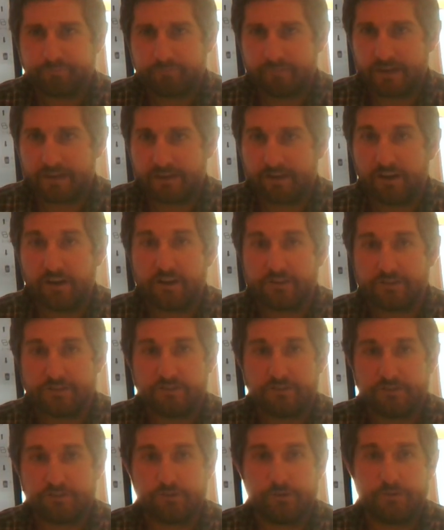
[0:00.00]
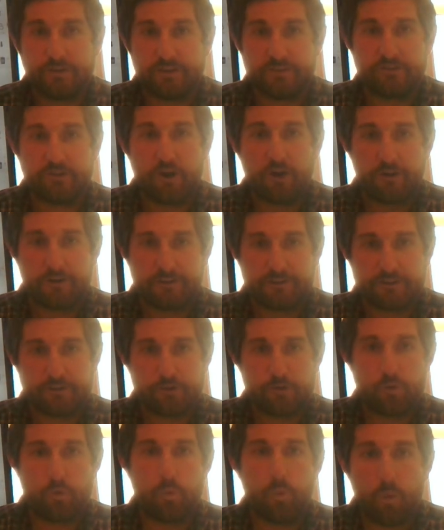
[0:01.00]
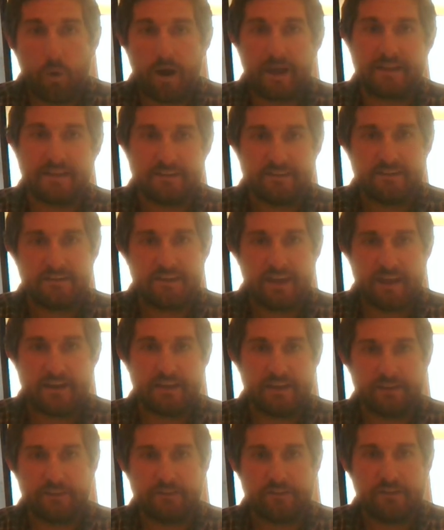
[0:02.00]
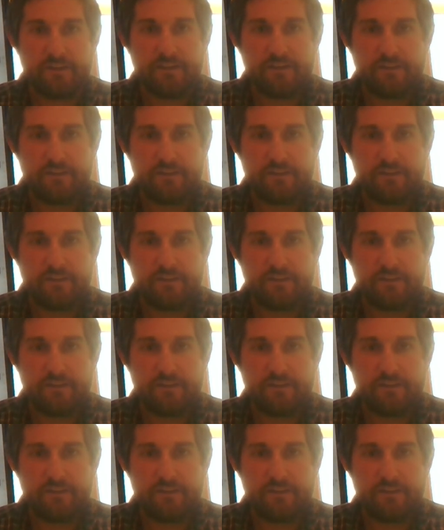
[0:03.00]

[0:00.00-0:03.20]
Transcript: because students aren't quite getting